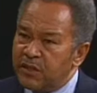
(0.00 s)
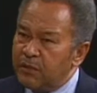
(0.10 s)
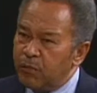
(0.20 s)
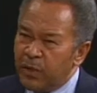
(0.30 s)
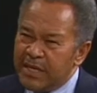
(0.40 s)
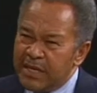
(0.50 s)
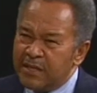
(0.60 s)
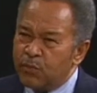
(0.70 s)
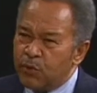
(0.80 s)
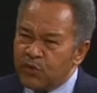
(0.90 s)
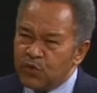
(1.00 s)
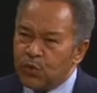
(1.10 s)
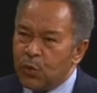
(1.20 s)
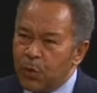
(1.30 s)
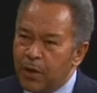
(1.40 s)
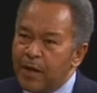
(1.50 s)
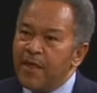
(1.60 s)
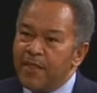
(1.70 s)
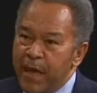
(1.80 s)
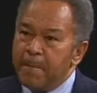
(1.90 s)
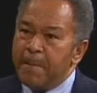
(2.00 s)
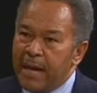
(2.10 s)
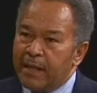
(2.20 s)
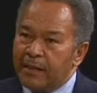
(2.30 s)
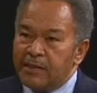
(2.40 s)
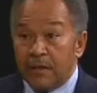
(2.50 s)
that we need to restore that balance,